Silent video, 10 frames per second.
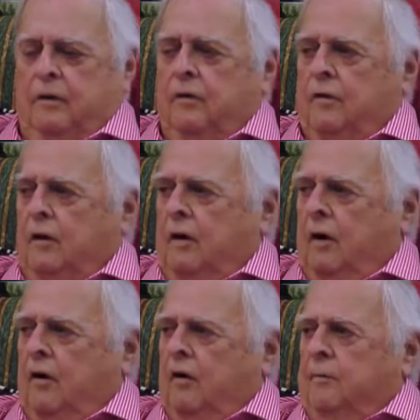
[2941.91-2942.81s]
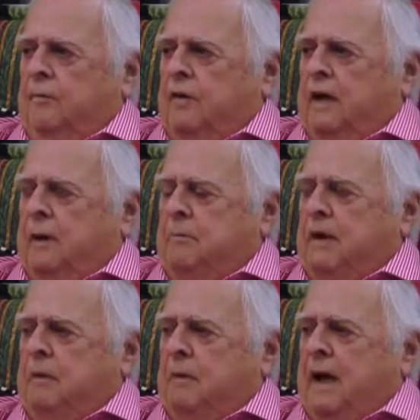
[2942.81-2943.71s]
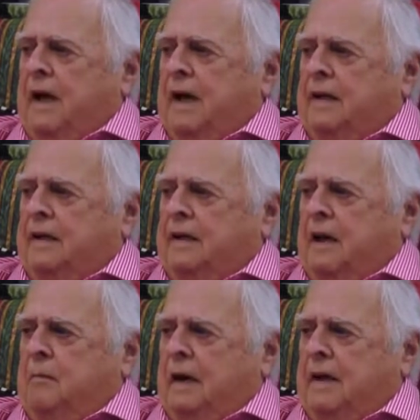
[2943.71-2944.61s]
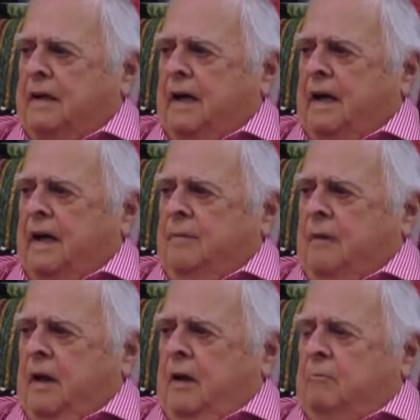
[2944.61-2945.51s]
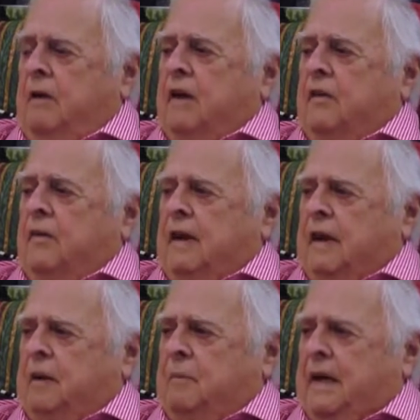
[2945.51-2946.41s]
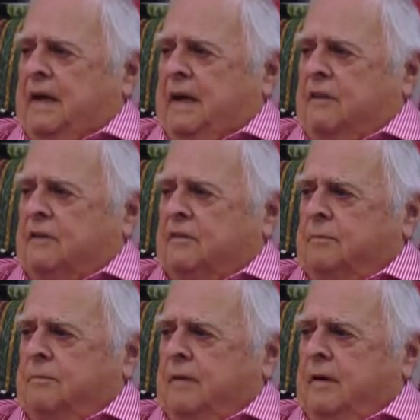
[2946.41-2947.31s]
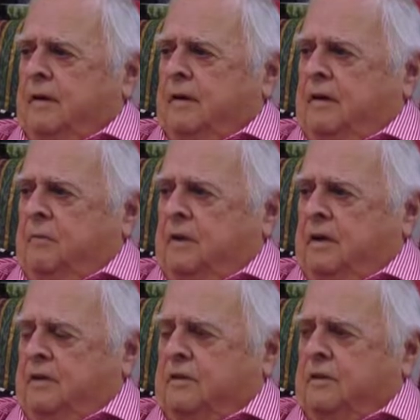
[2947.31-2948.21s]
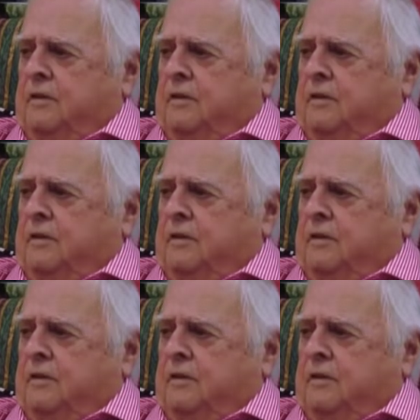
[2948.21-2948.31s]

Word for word: knew the law but had been applying it day by day better than anybody else in the business.